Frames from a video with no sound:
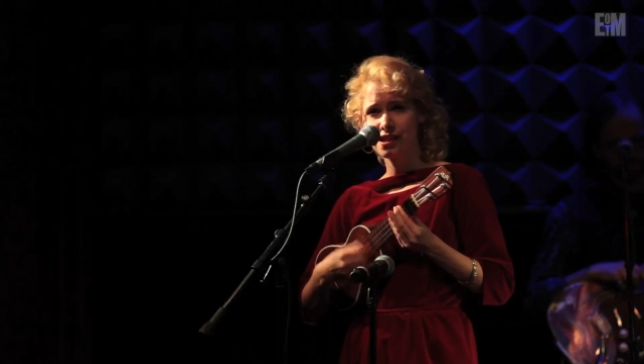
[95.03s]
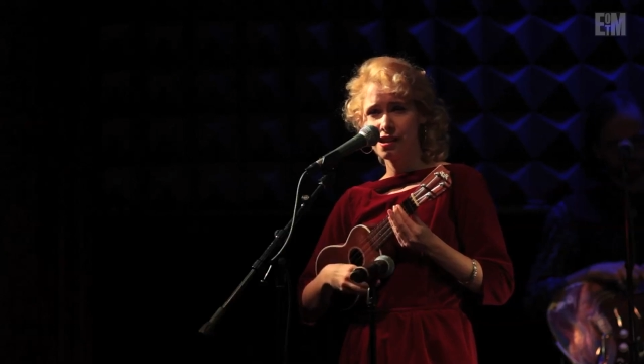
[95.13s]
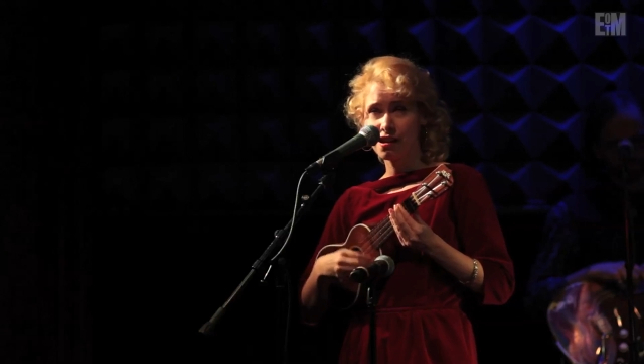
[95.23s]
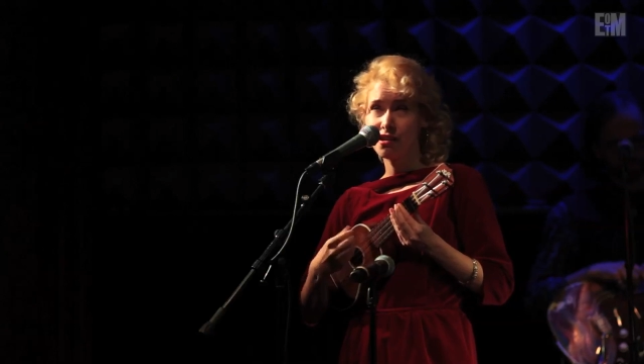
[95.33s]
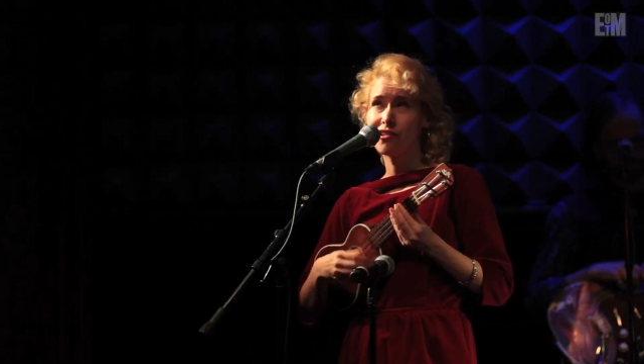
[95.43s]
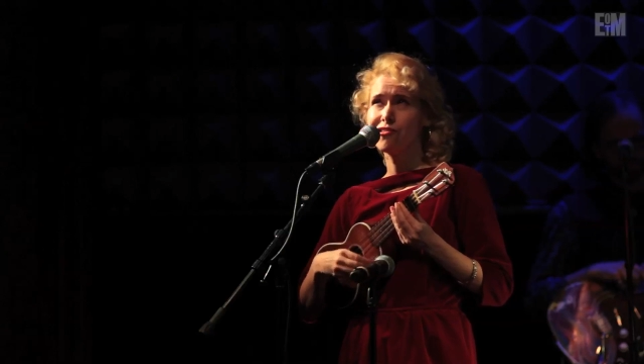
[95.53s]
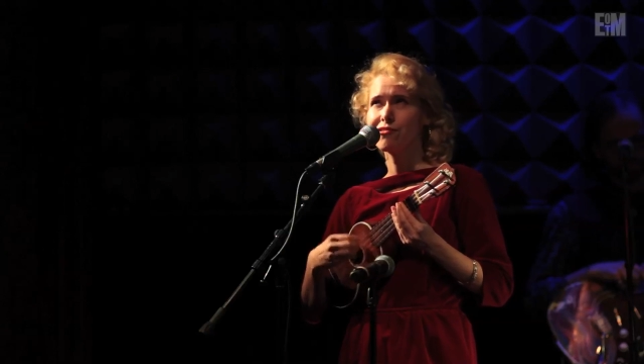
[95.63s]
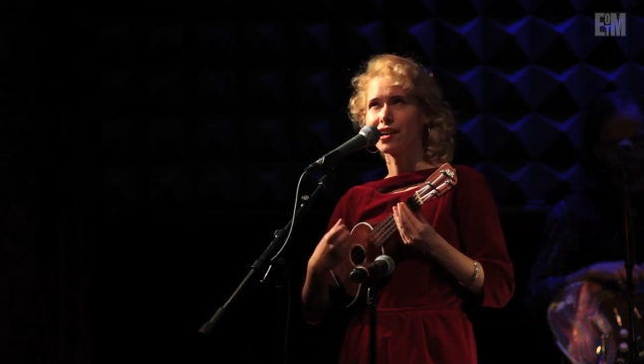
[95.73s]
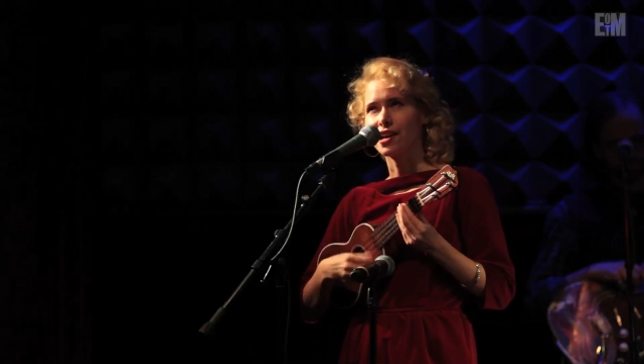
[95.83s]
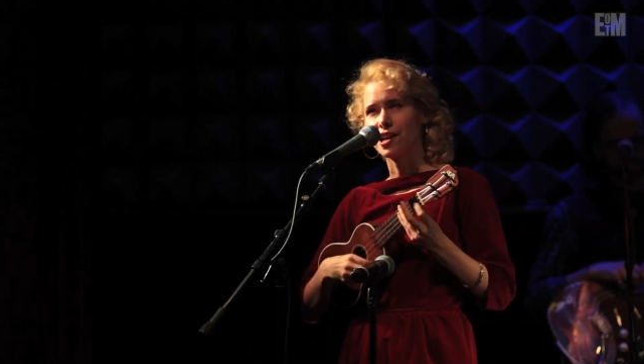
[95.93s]

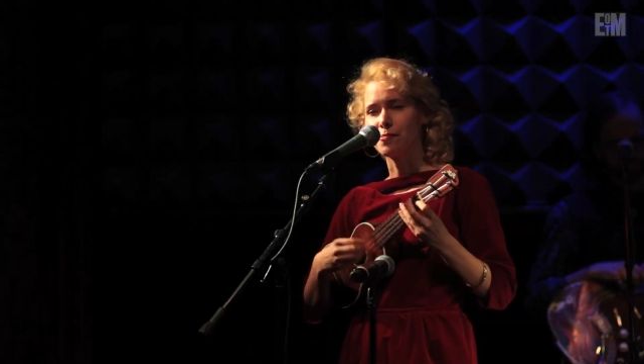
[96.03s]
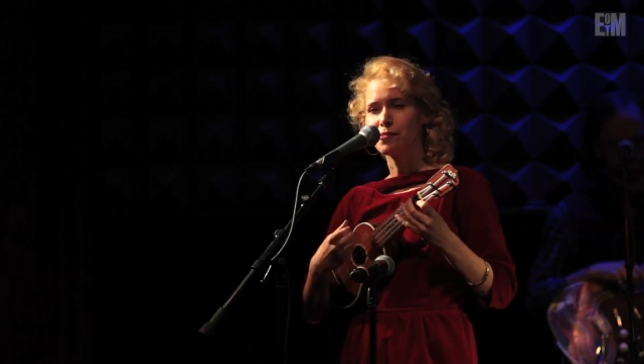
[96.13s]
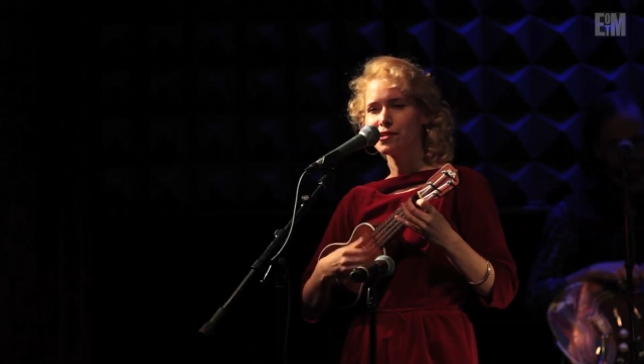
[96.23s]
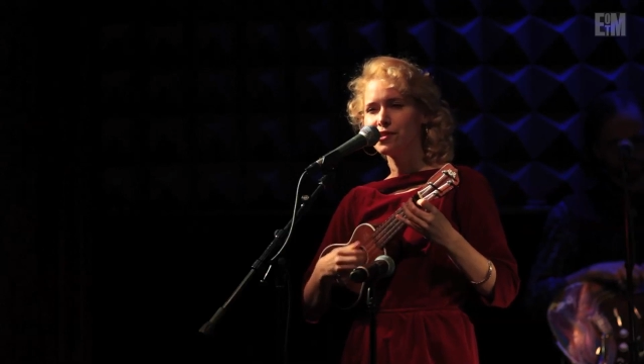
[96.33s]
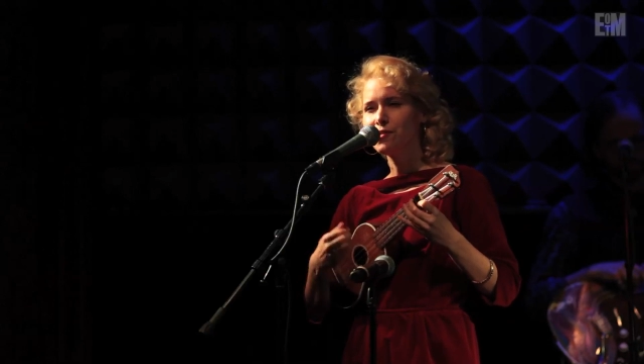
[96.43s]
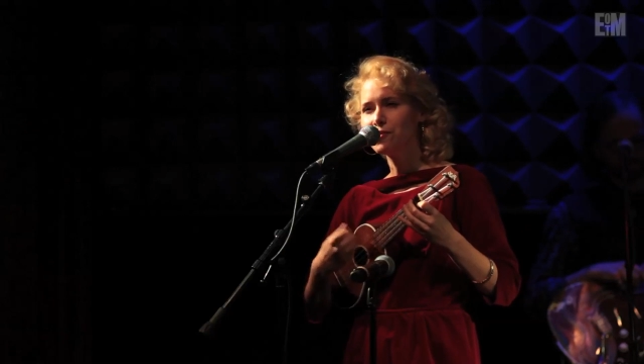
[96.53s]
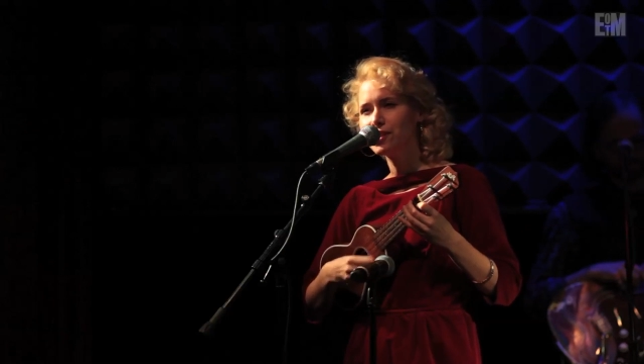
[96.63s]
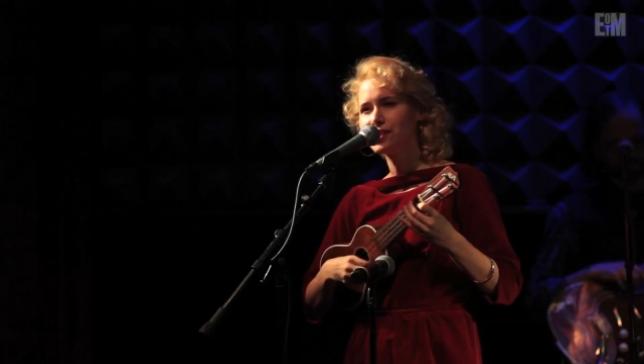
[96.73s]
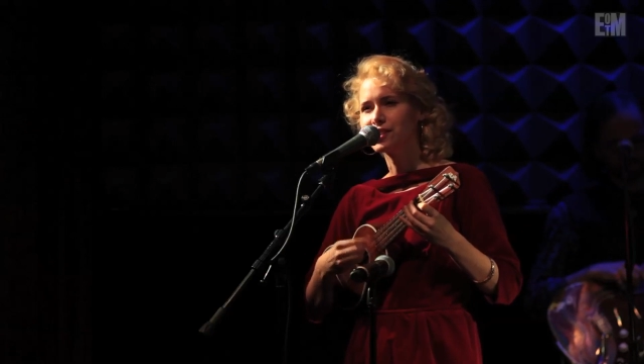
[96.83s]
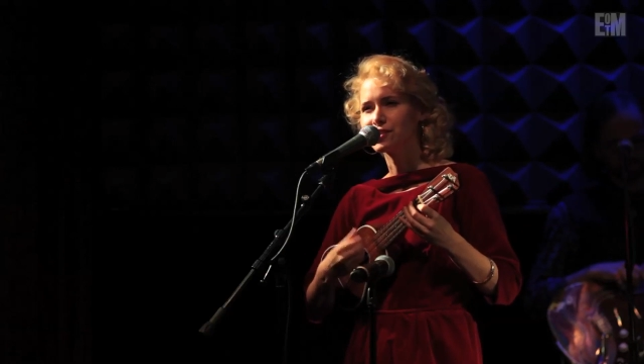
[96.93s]
Okay, but no
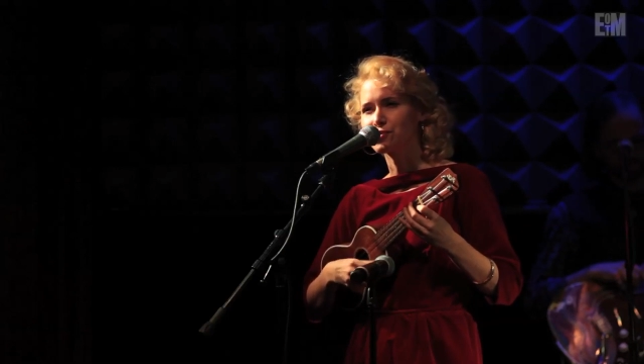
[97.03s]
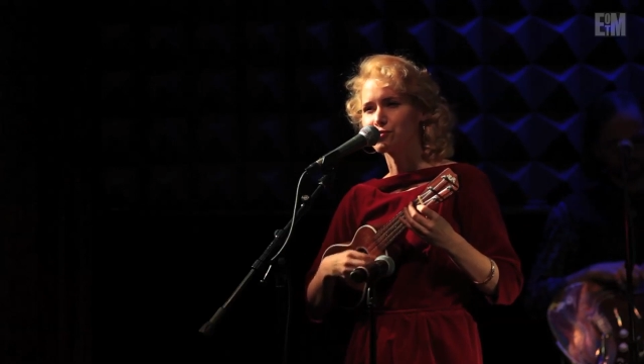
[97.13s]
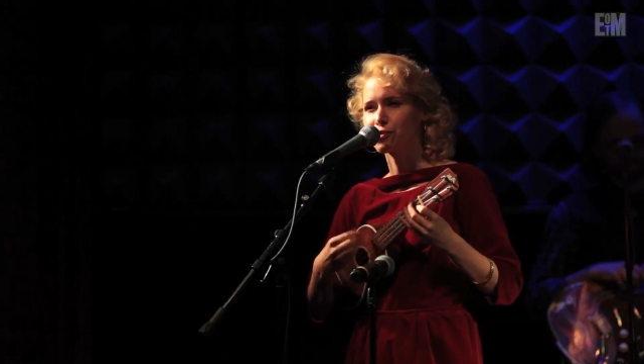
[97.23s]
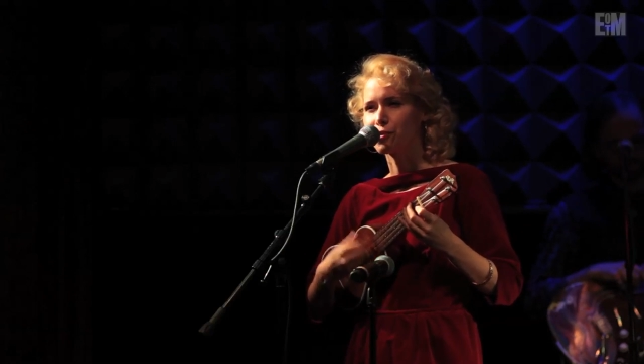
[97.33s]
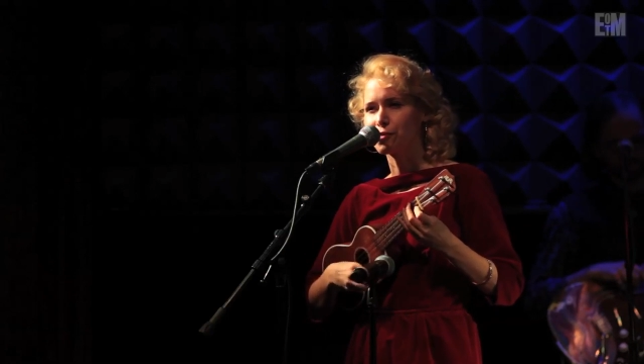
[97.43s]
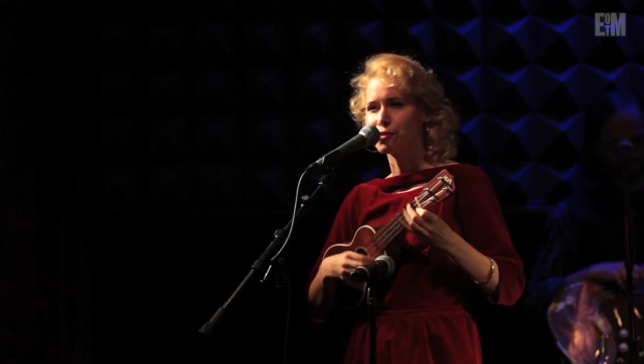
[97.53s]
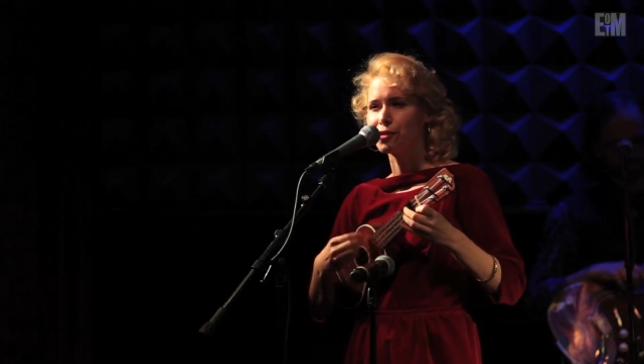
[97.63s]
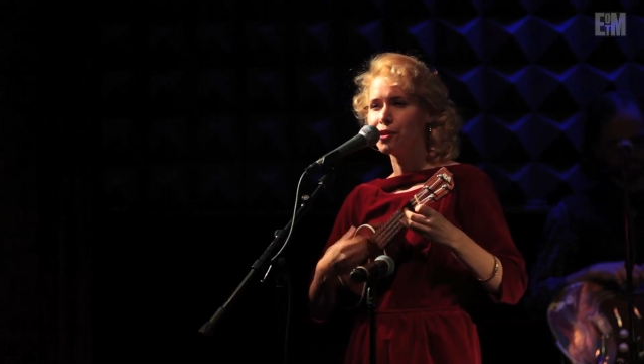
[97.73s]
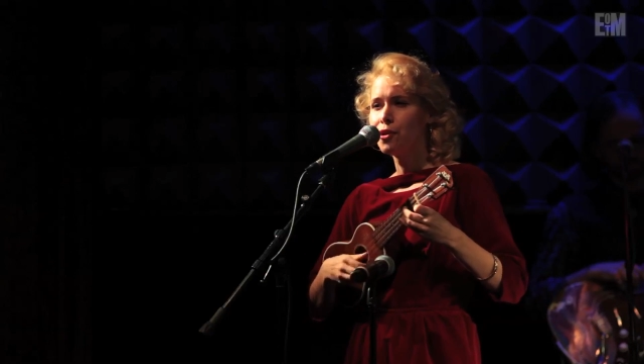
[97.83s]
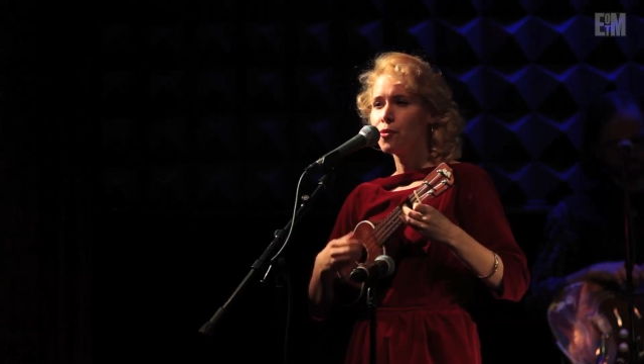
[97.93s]
gun
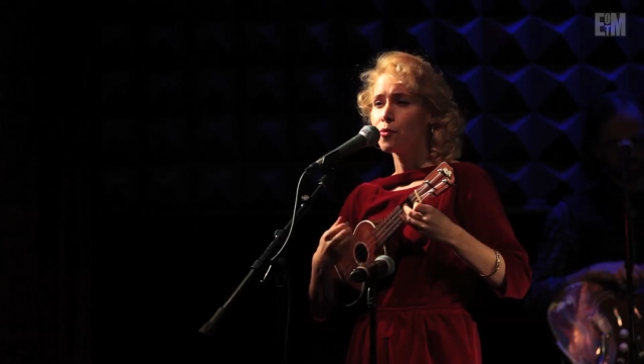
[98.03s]
control.